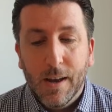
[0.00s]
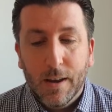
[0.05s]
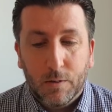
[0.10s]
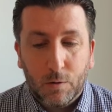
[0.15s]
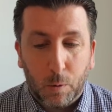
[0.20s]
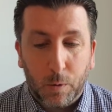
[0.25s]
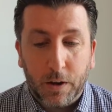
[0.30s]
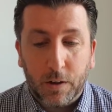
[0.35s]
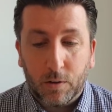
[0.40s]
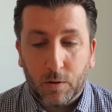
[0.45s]

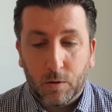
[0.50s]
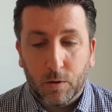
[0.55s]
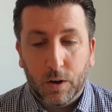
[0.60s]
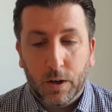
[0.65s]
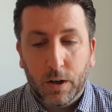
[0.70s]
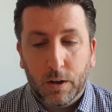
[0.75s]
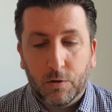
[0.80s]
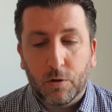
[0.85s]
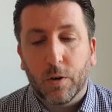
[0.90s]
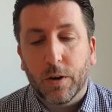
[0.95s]

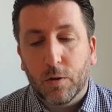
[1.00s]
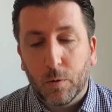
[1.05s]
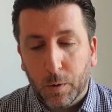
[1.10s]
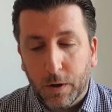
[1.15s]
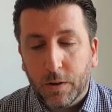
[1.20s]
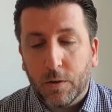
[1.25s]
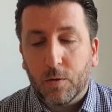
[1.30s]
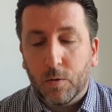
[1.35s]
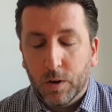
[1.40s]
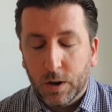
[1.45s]

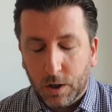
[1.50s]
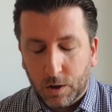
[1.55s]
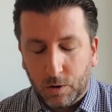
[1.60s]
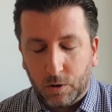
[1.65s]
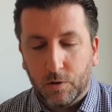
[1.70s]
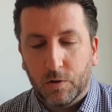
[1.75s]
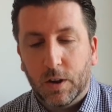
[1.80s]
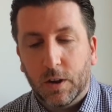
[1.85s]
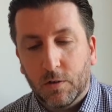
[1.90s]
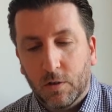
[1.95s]
23
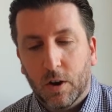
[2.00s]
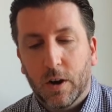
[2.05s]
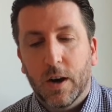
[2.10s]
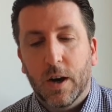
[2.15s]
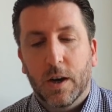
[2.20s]
across the entire